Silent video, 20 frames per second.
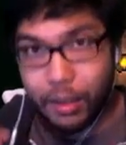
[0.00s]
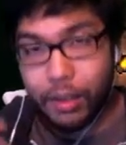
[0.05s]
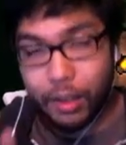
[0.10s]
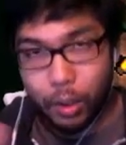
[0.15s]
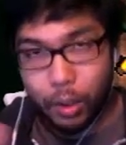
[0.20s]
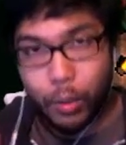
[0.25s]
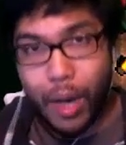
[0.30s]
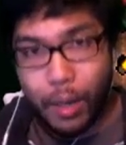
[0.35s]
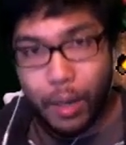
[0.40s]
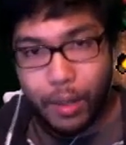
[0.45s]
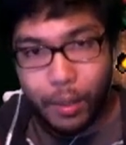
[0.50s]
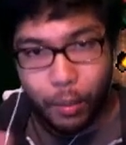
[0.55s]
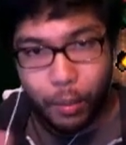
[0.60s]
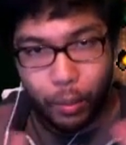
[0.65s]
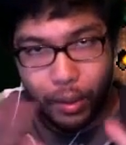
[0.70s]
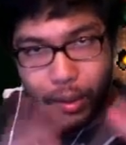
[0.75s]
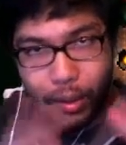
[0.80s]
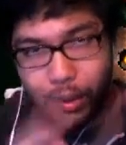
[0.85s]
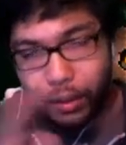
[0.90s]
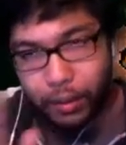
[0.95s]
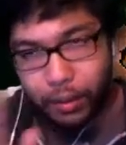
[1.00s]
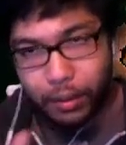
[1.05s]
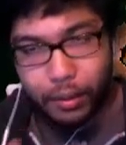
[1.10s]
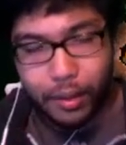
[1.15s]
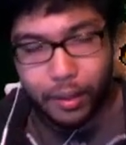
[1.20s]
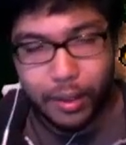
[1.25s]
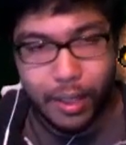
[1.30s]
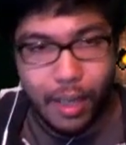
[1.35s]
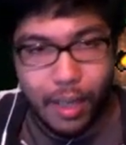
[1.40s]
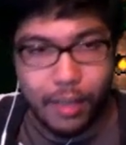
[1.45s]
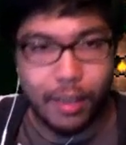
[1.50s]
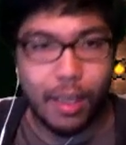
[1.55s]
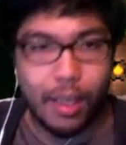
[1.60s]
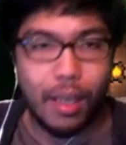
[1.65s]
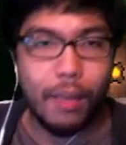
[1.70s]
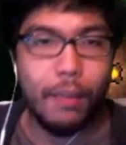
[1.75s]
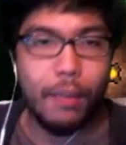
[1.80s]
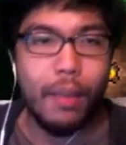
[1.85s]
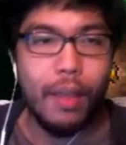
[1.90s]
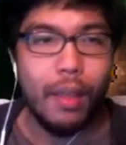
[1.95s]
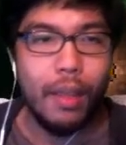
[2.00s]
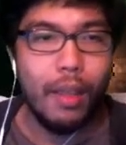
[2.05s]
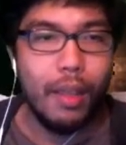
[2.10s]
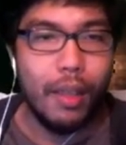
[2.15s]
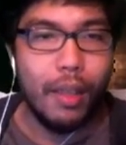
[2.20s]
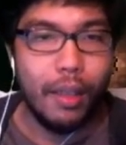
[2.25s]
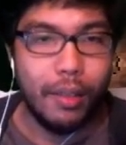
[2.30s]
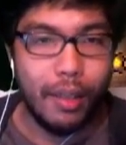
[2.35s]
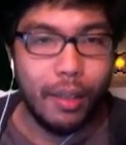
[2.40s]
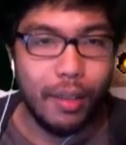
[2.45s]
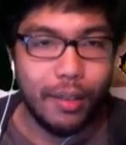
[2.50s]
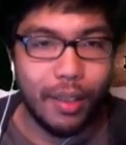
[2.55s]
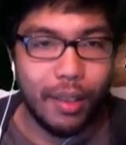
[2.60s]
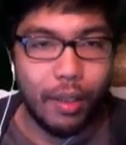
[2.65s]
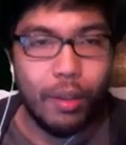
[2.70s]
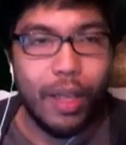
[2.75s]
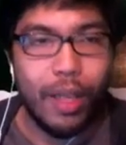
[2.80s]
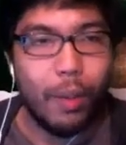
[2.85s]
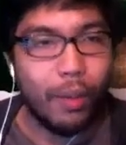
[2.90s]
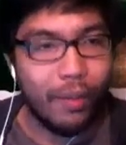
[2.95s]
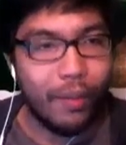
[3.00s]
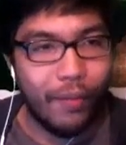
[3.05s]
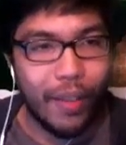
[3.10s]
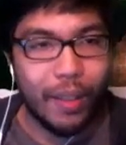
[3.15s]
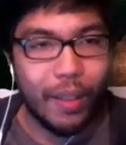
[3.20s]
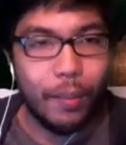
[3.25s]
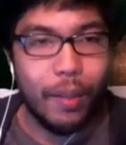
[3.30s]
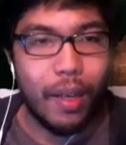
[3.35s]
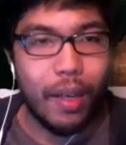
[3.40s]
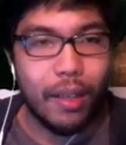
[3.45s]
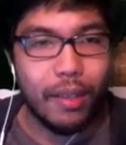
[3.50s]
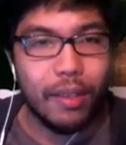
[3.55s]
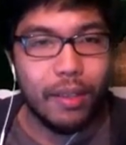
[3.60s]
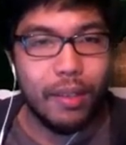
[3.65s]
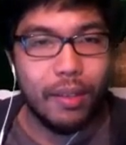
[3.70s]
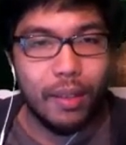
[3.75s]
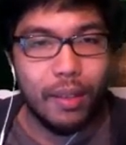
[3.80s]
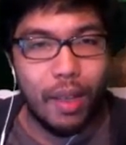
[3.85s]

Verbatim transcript: Terraria morning in, in the daytime, and then I was like, okay, I want to fight the boss.